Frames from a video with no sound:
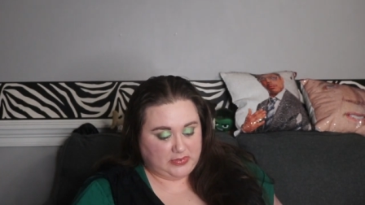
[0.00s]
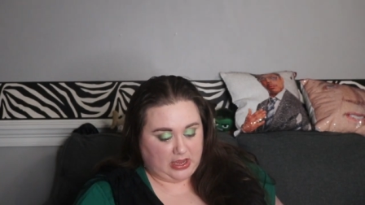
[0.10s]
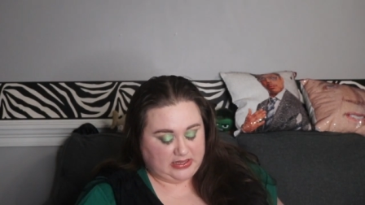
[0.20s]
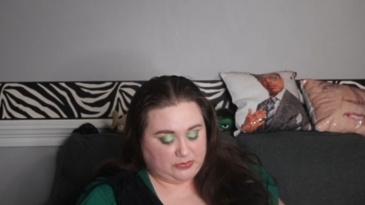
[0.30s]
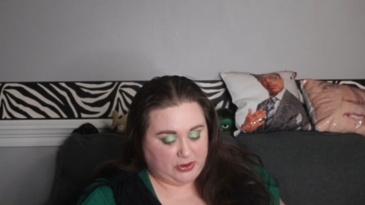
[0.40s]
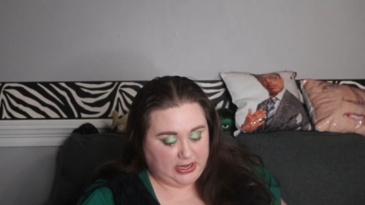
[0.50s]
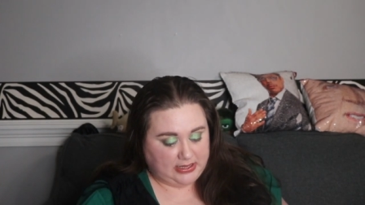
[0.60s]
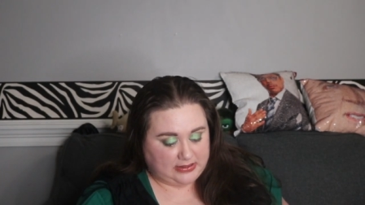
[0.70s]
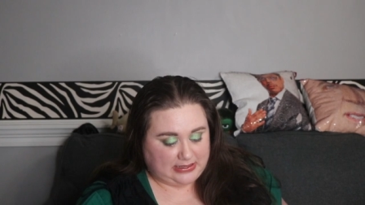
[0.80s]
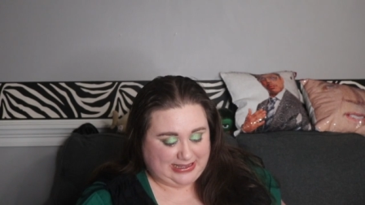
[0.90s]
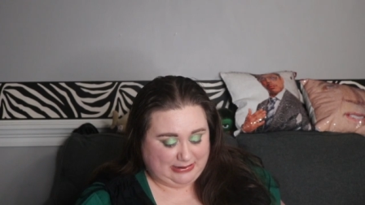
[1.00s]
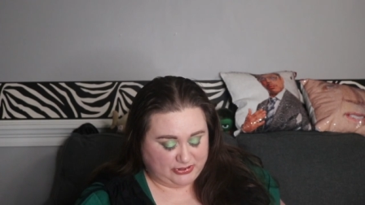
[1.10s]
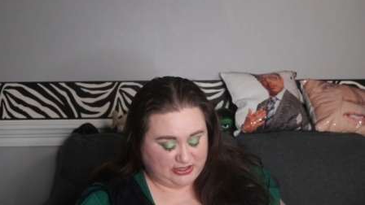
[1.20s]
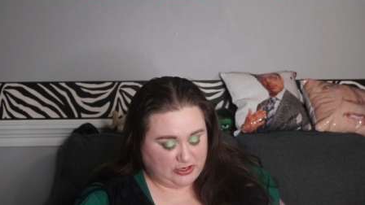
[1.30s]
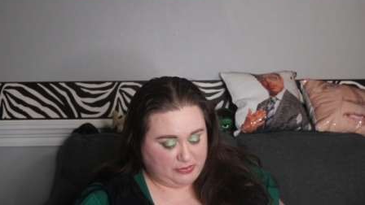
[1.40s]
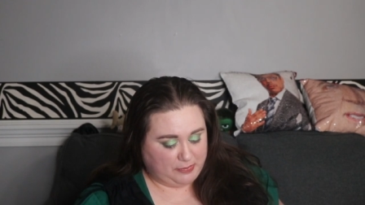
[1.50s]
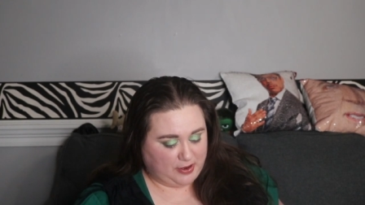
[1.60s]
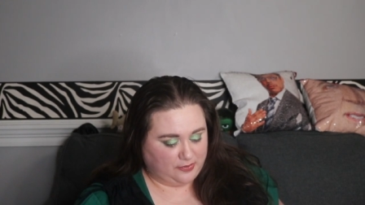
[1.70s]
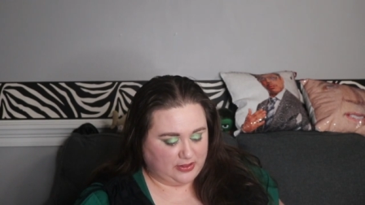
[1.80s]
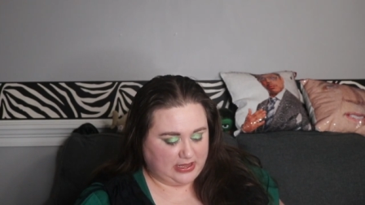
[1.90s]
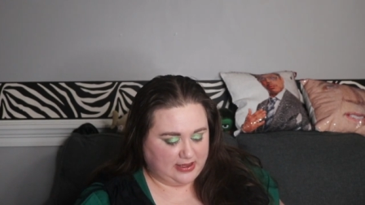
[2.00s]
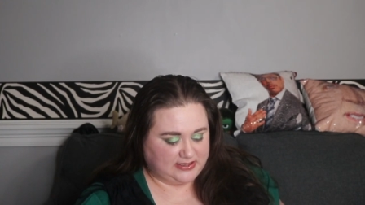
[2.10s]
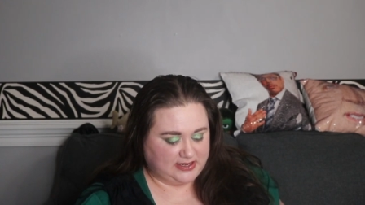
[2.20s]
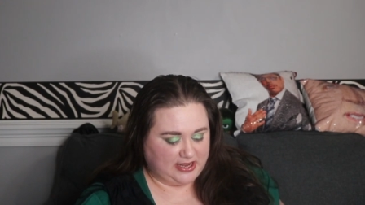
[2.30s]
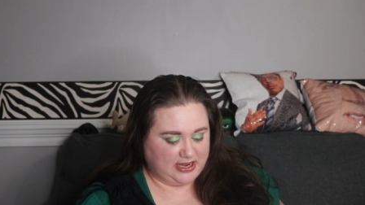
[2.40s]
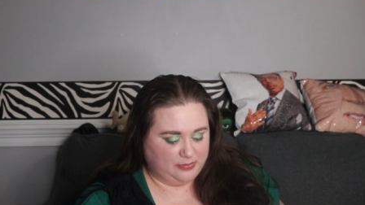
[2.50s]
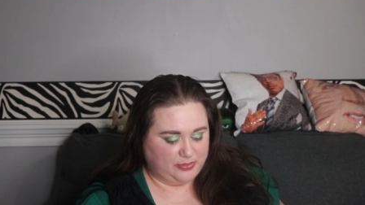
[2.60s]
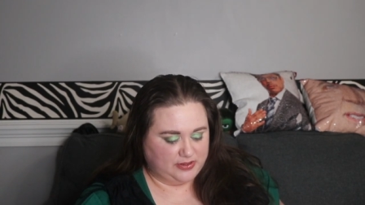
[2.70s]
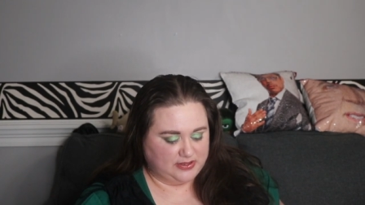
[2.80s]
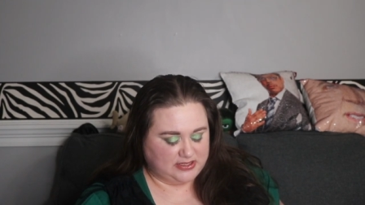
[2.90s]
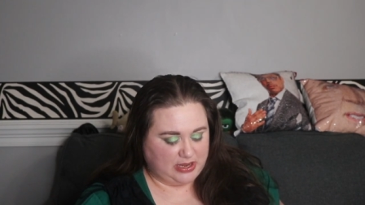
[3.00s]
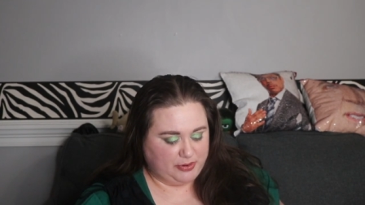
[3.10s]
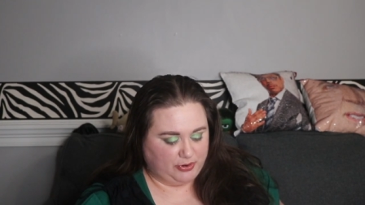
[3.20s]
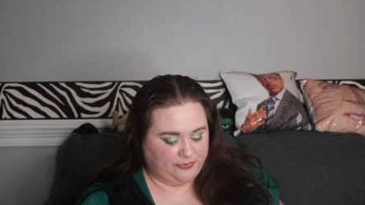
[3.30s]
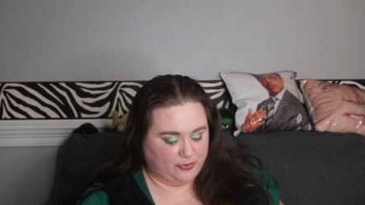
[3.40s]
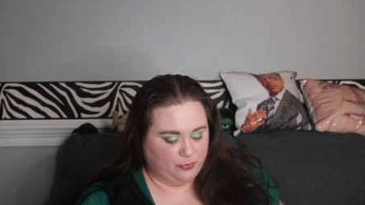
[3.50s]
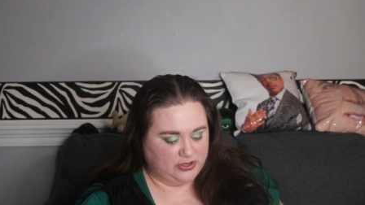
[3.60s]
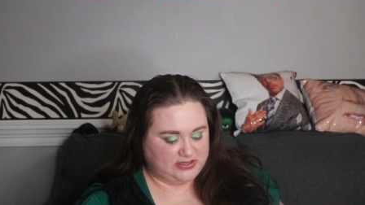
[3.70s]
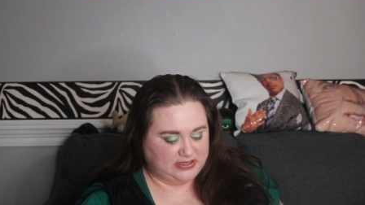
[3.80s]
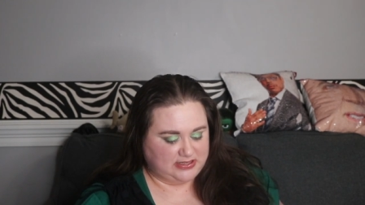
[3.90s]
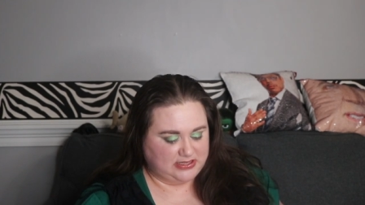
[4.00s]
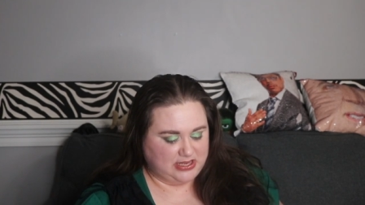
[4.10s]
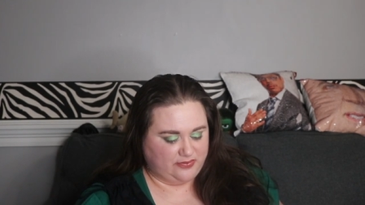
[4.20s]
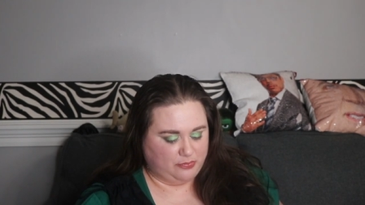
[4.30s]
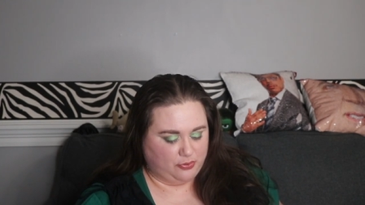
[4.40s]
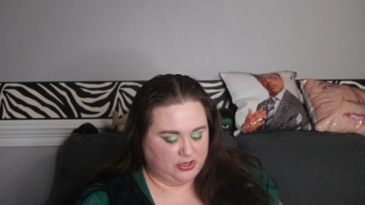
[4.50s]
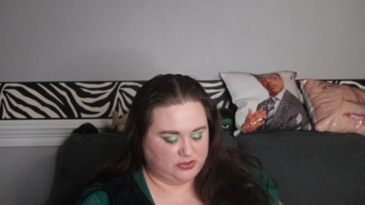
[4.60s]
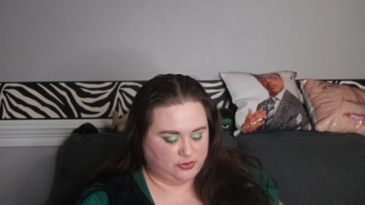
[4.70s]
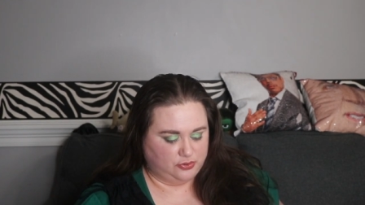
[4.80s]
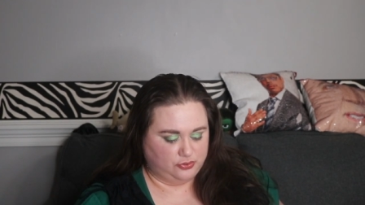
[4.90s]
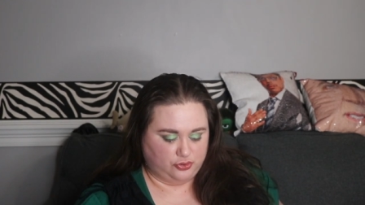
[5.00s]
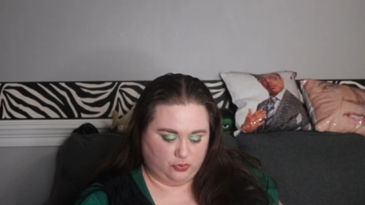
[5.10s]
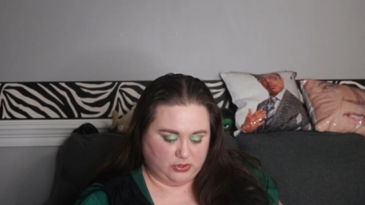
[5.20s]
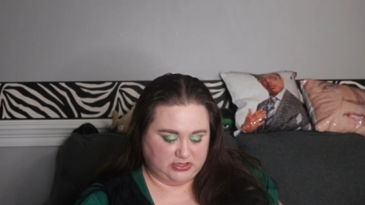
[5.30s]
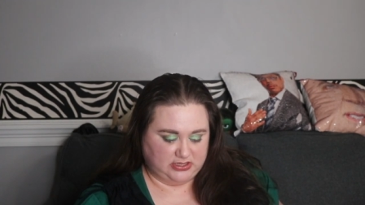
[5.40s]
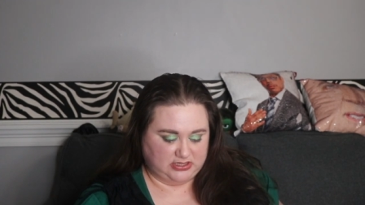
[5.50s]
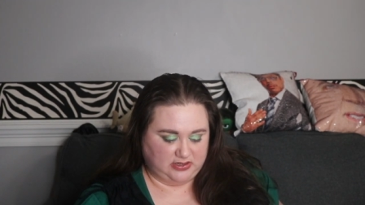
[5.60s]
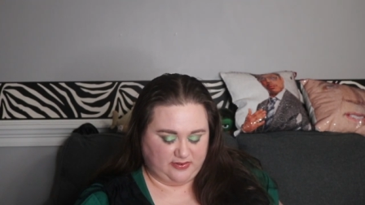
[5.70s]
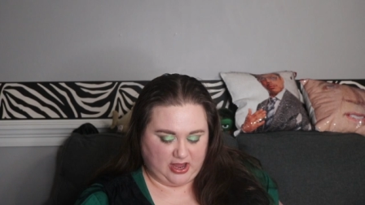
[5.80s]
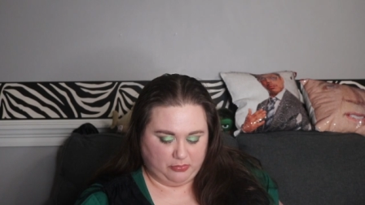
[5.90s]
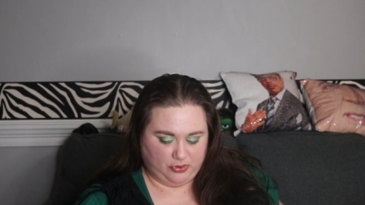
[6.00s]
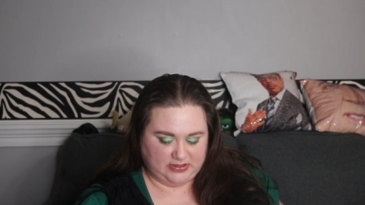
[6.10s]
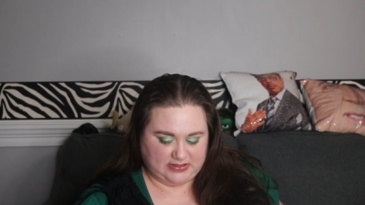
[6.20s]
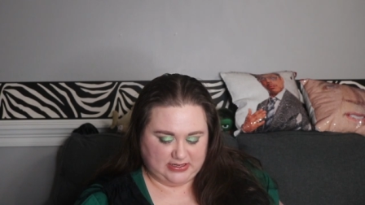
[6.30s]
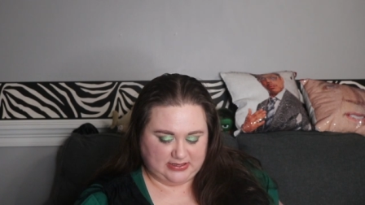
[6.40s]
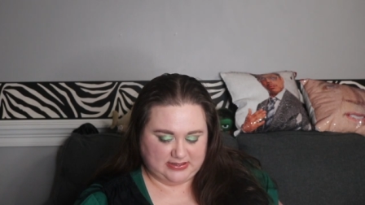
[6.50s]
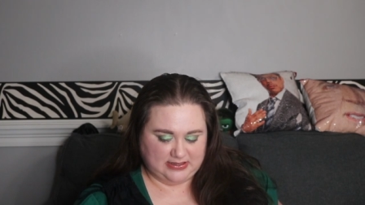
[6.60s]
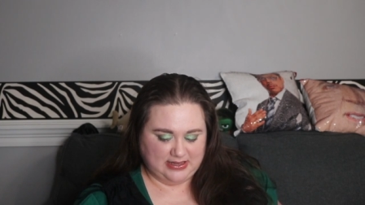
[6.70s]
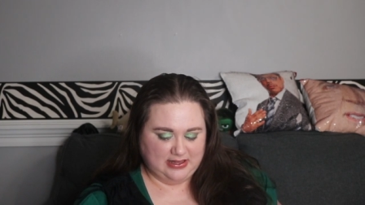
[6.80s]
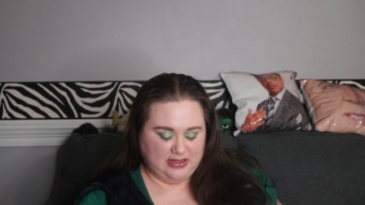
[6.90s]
Now its weight, it was a little bit better than last time. This time it went from one sixty-seven point two to one sixty-five point six.